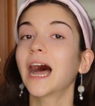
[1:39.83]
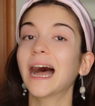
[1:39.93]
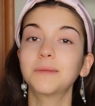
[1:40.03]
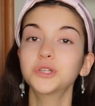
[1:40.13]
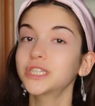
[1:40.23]

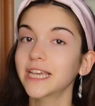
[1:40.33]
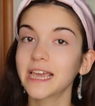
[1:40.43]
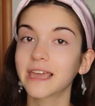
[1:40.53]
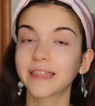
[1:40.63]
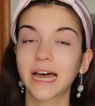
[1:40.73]
I'm just
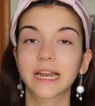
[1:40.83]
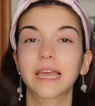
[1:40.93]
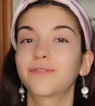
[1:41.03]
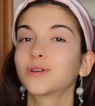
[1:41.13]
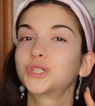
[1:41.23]
saying that
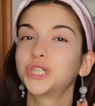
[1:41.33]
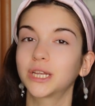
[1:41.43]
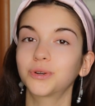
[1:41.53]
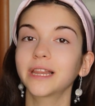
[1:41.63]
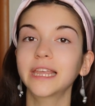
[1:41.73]
if you're
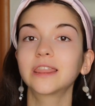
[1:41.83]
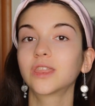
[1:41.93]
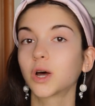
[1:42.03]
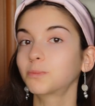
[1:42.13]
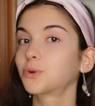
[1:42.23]
generally
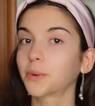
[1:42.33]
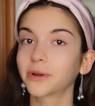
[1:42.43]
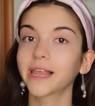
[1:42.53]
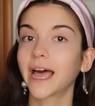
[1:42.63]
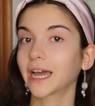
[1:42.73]
not
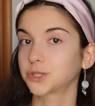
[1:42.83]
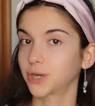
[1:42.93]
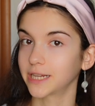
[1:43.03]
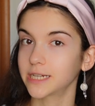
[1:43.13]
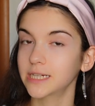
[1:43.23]
properly
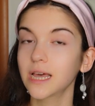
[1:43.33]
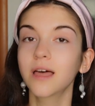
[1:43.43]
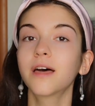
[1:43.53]
hydrated,